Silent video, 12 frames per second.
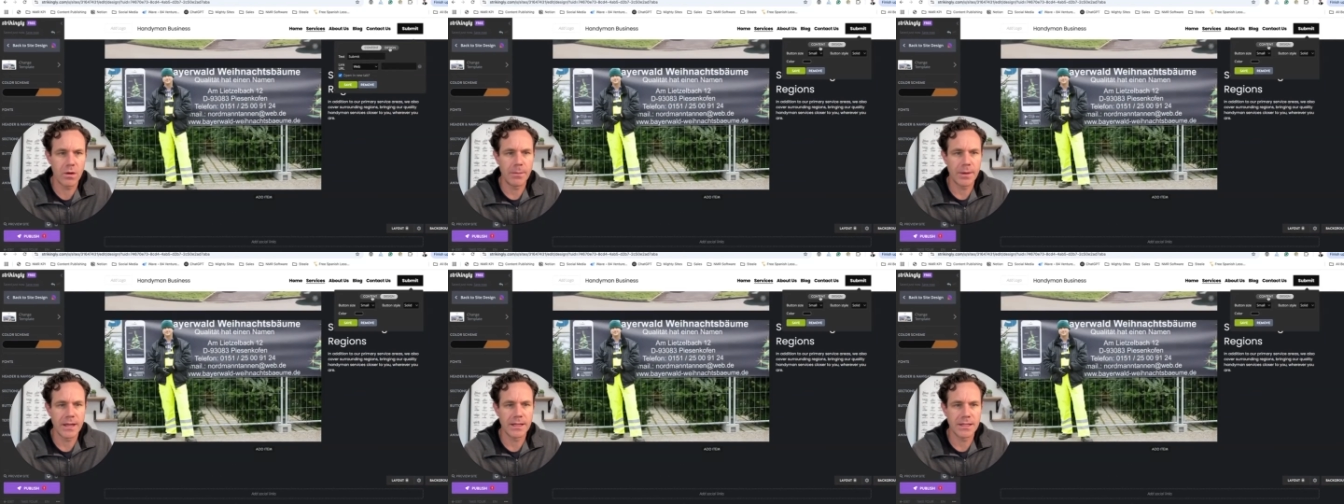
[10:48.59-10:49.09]

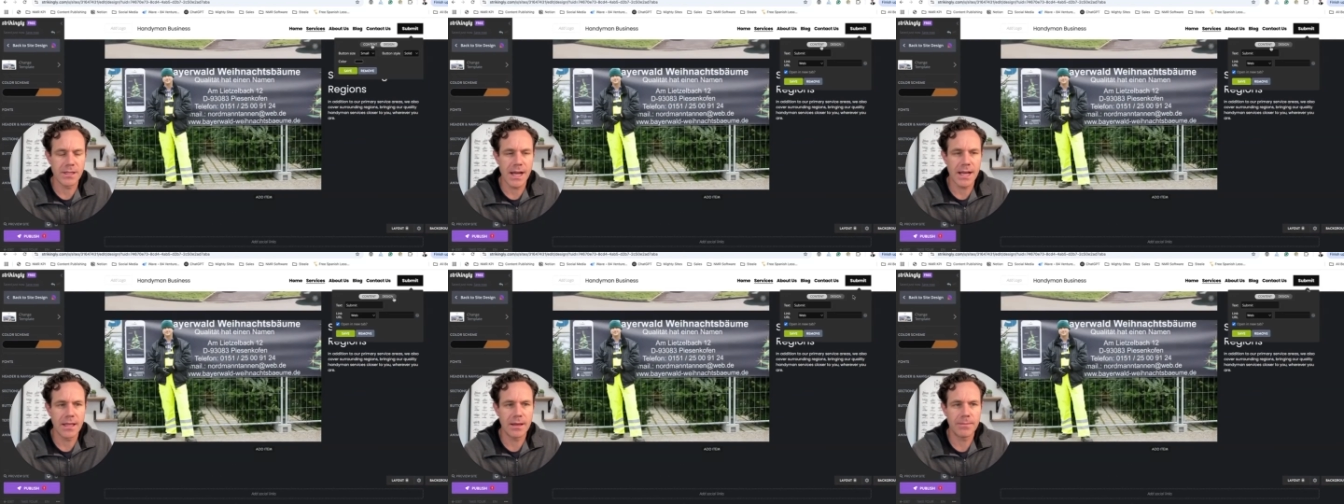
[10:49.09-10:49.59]
and
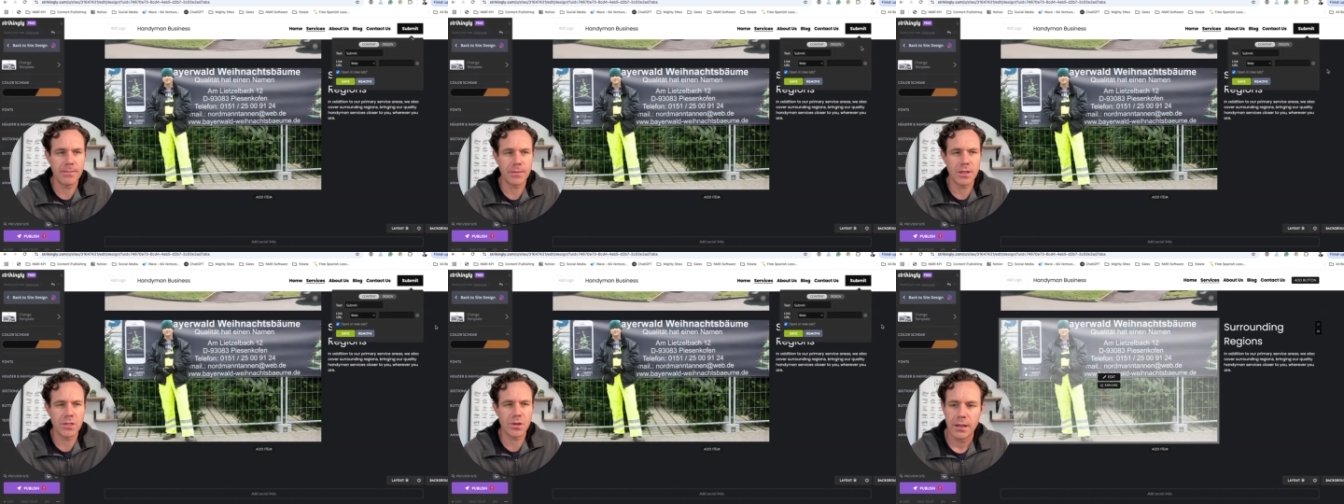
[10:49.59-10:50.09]
design them
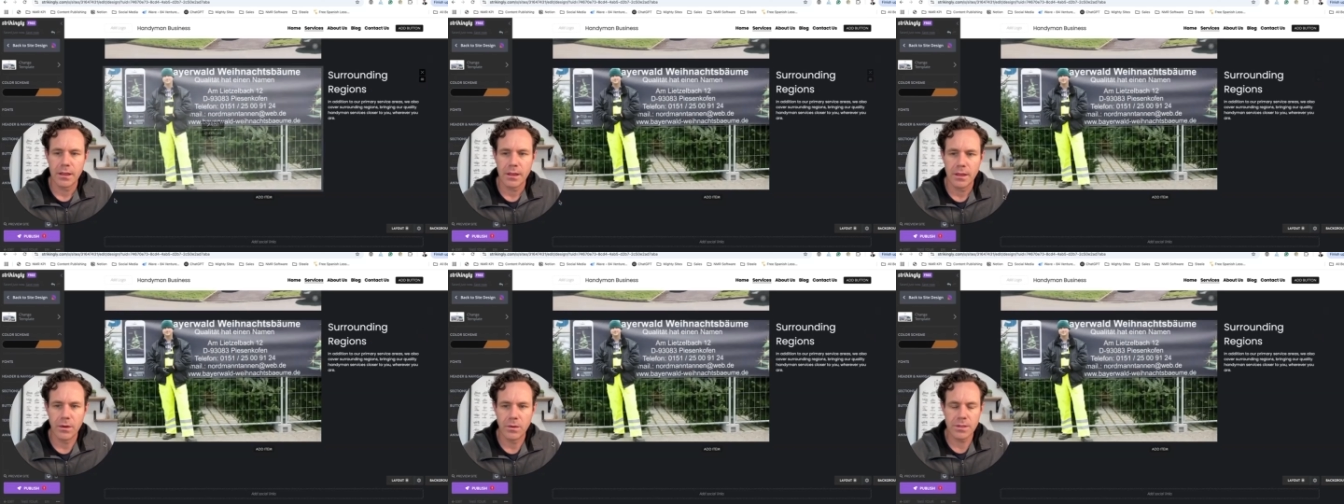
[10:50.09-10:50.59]
so that
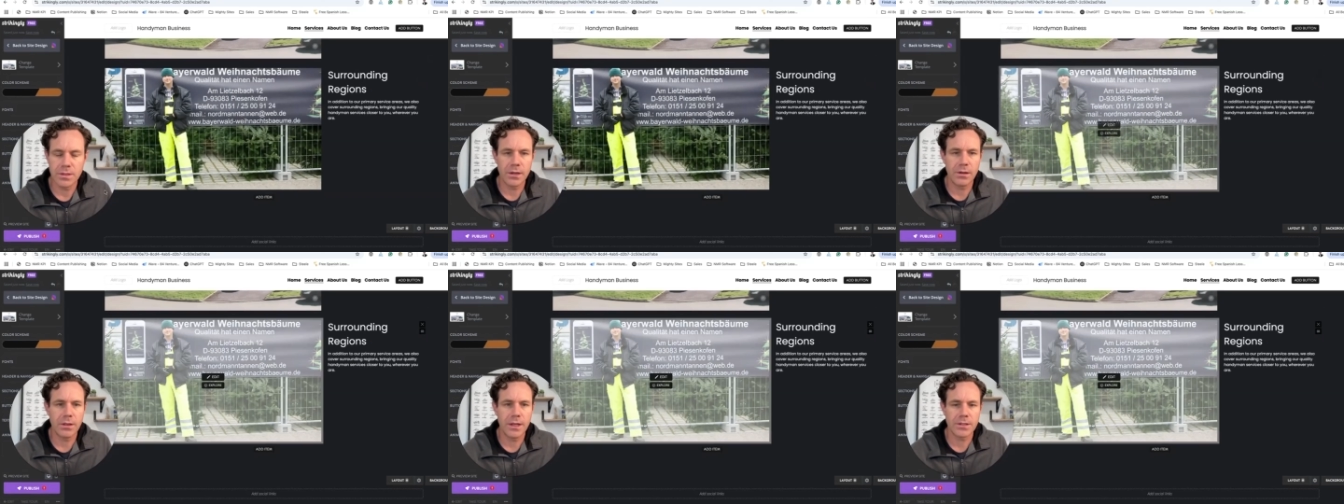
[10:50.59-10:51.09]
those little
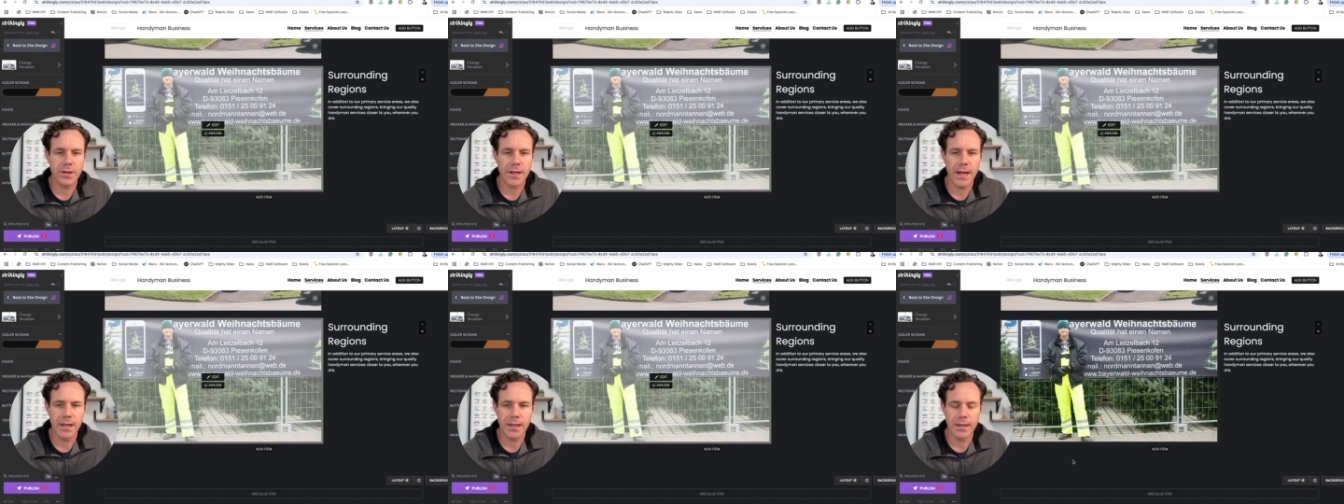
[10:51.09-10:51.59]
things are kind
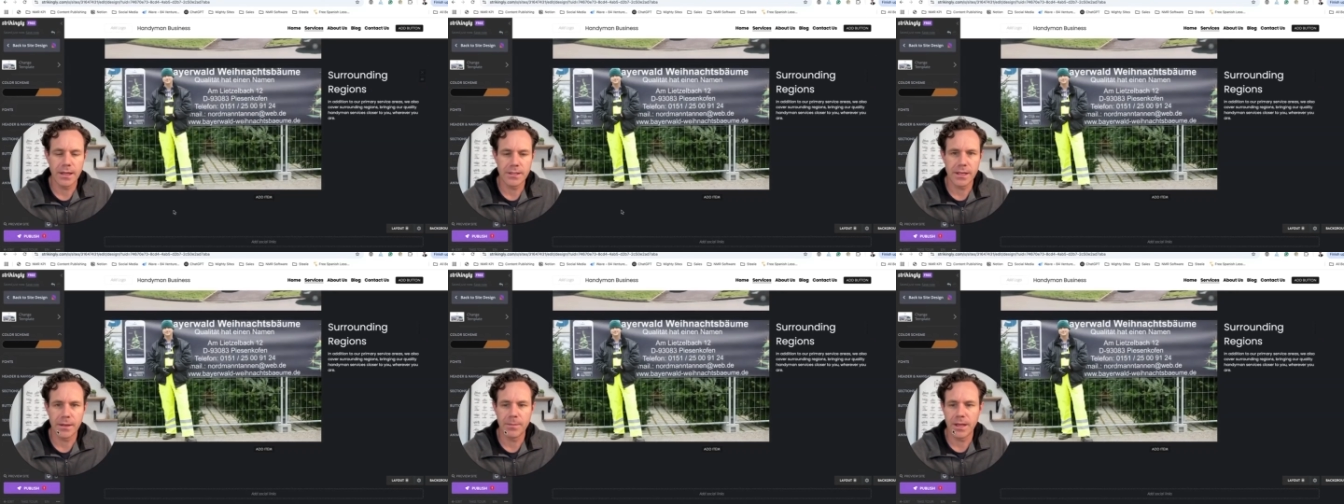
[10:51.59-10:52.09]
of the things that
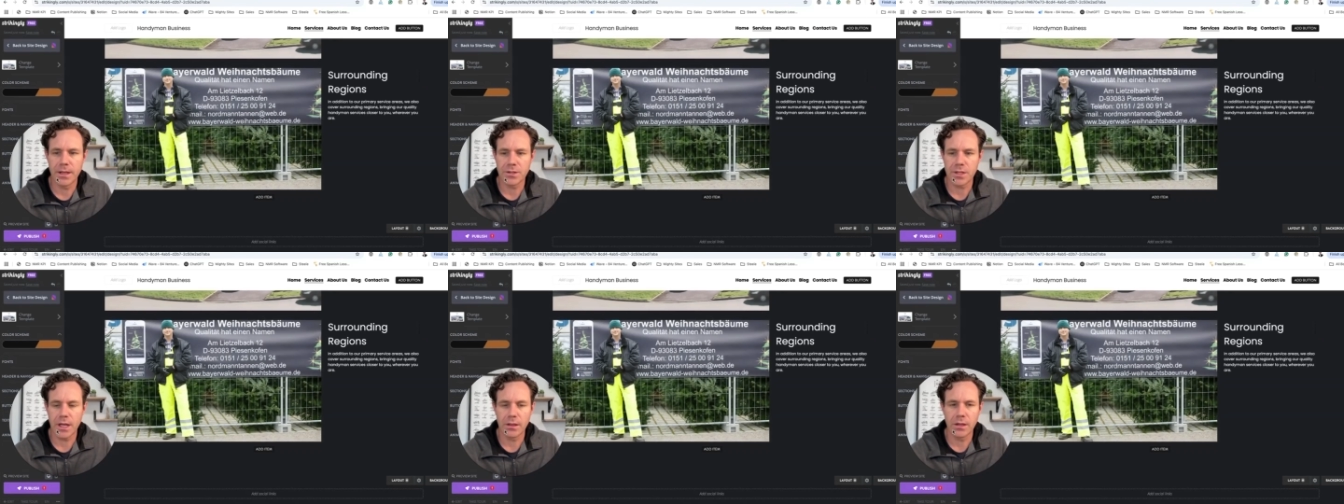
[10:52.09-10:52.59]
can make your
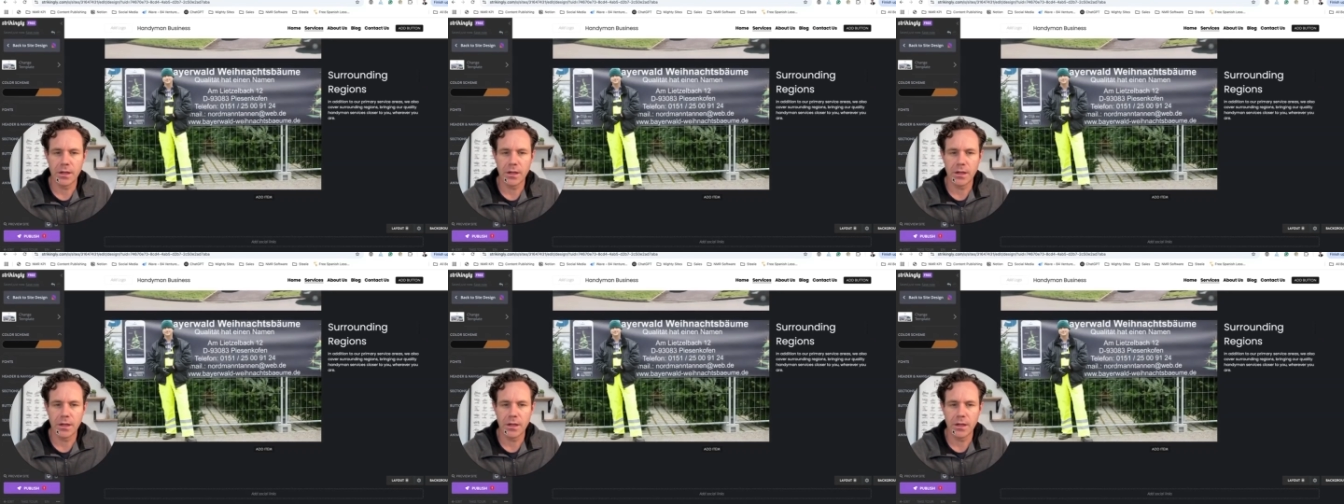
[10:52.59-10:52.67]
site look